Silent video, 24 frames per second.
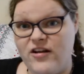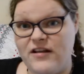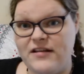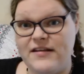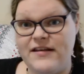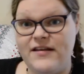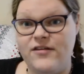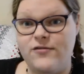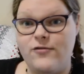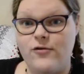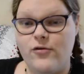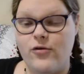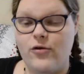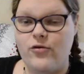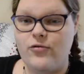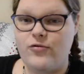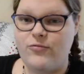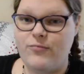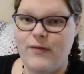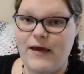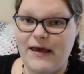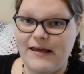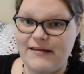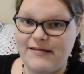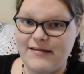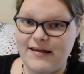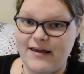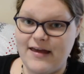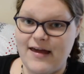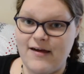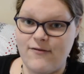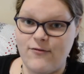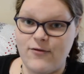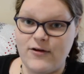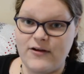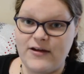at least for those
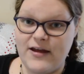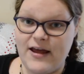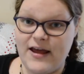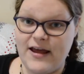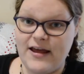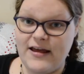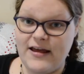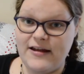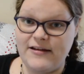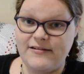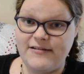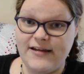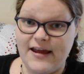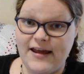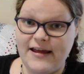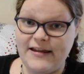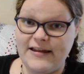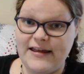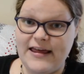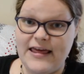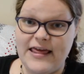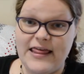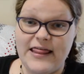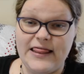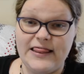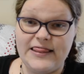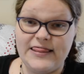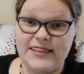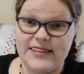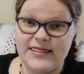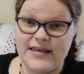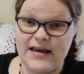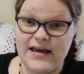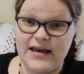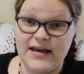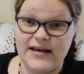basic everyday daily
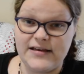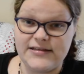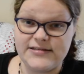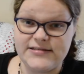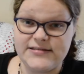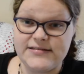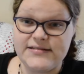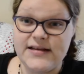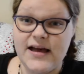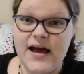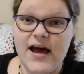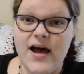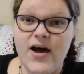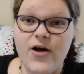things.